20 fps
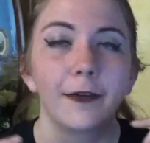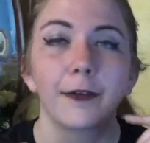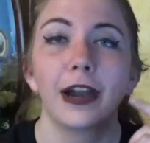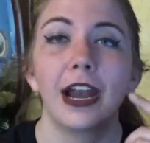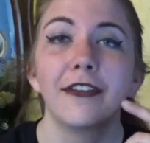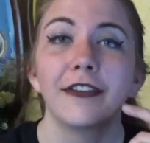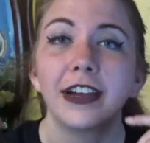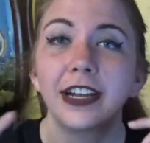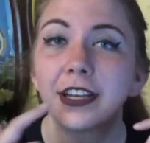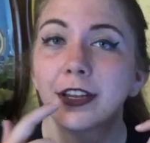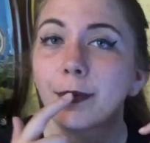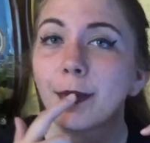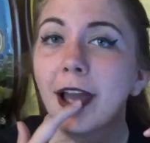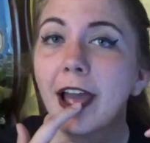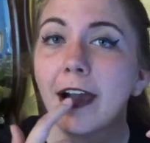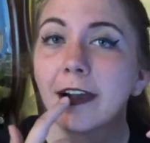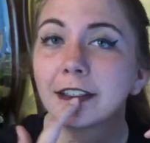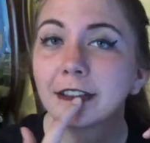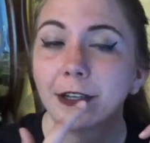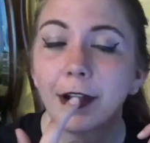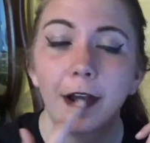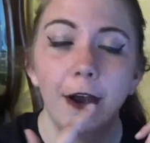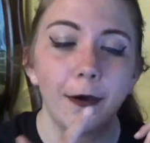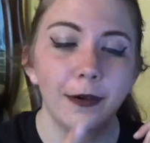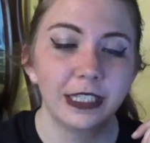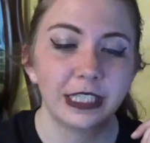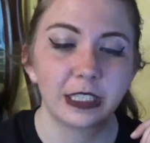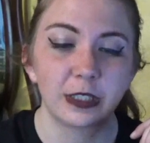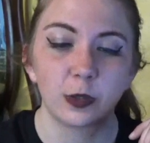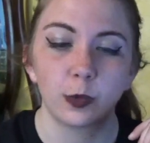Whenever I do my outro, I
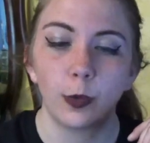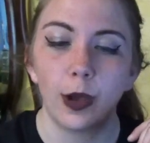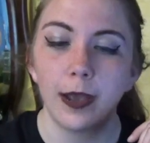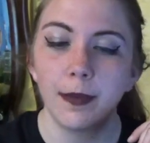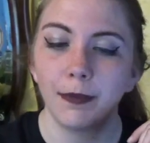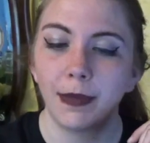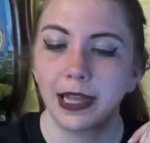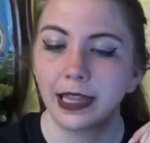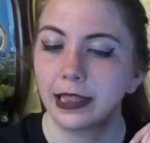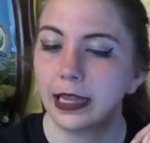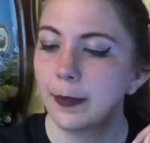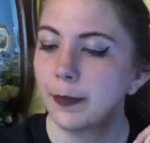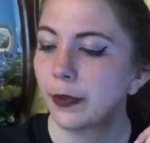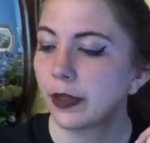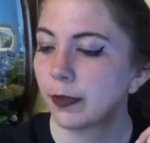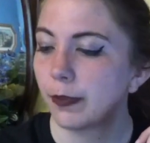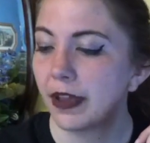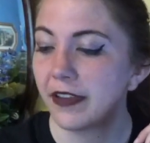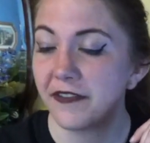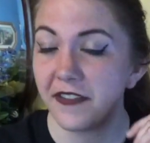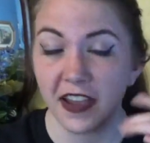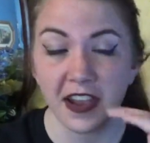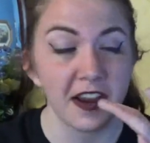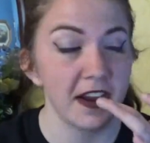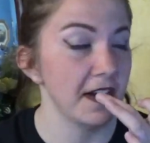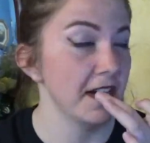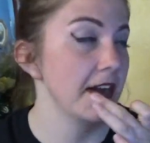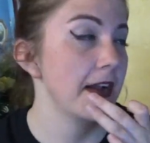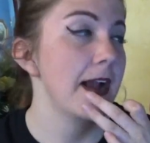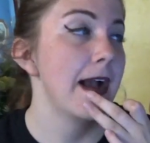always swipe my lip with my
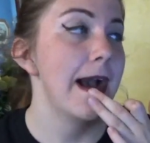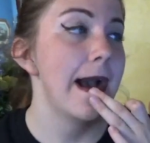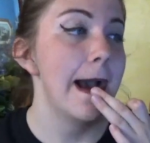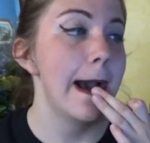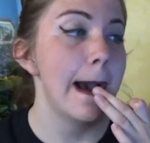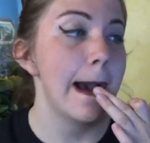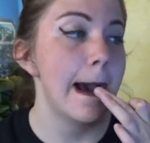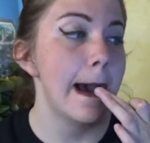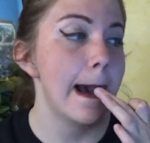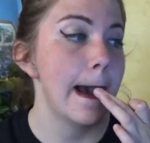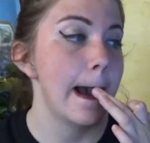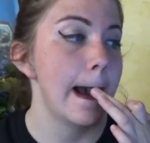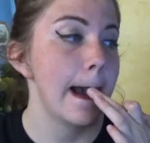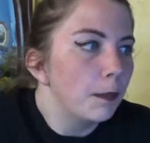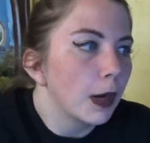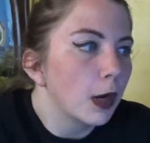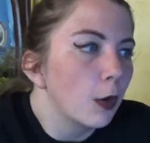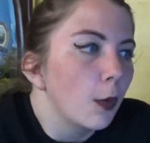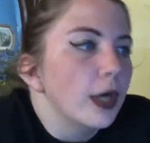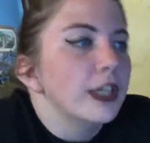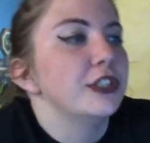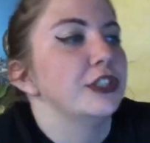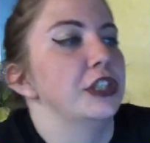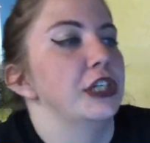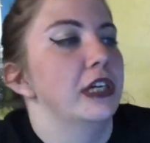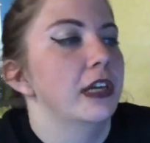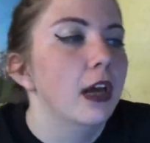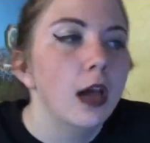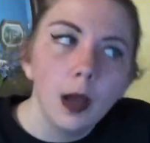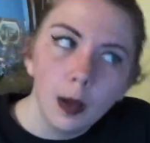finger. Uh,
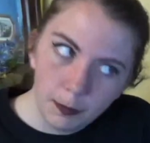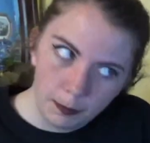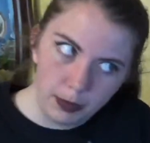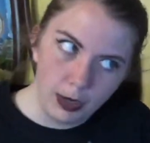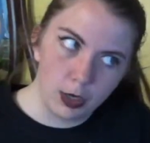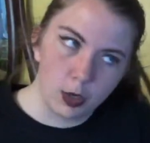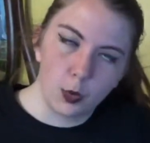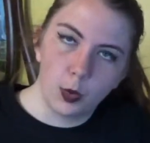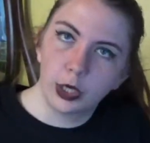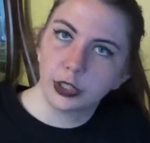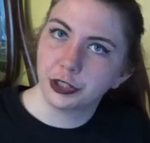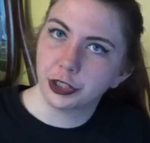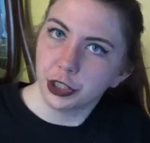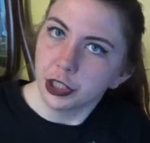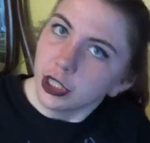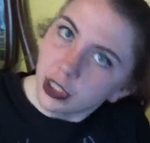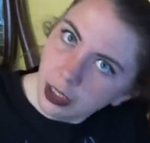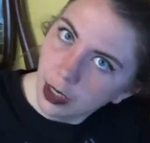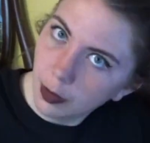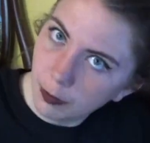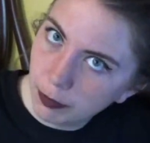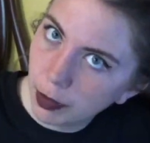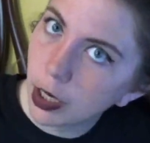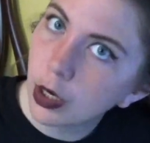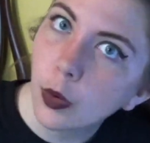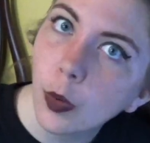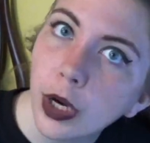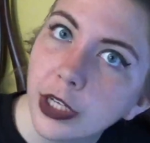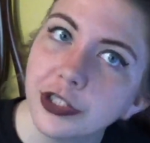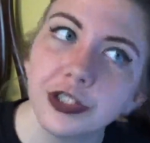Pukwudgie, Pukwudgie,
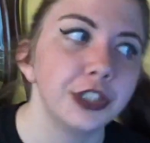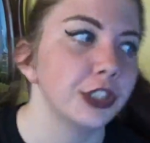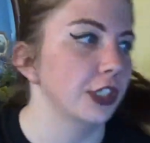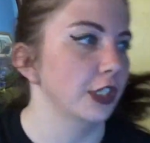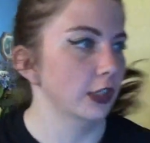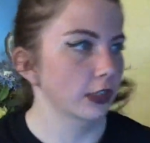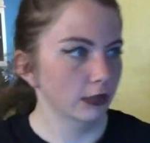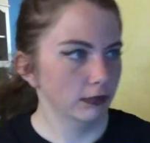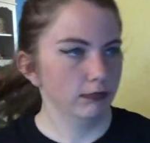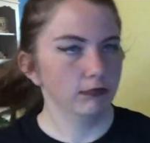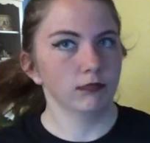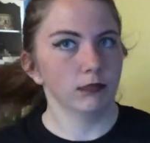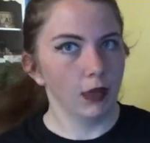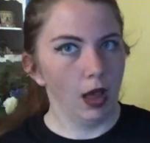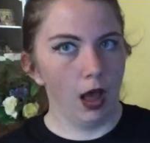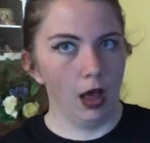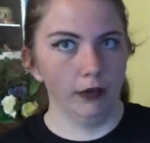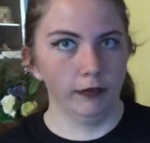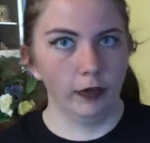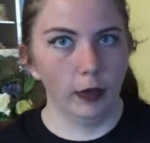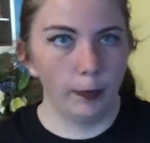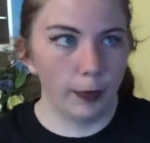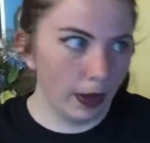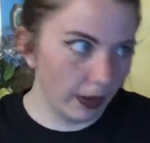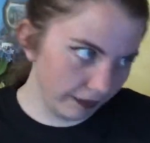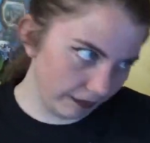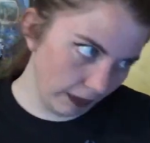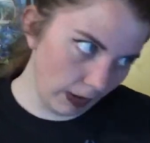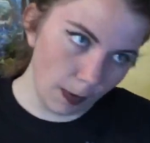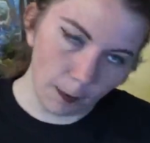Pukwudgie,
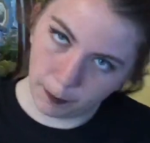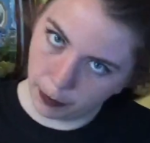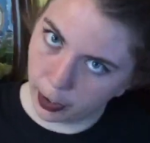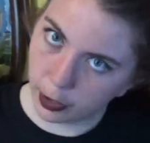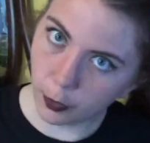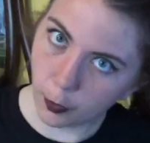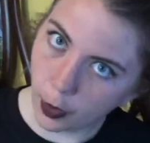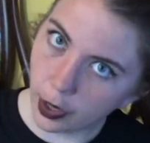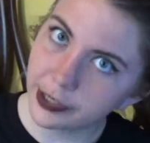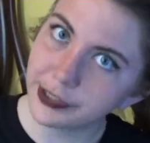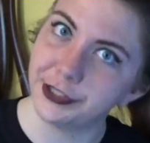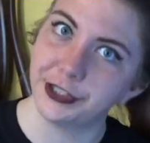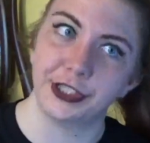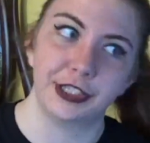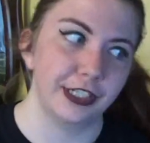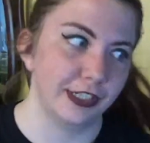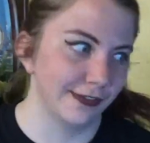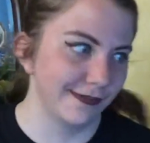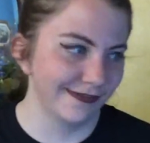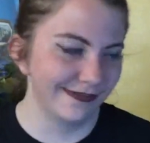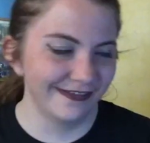Hufflepuff, Pukwudgie.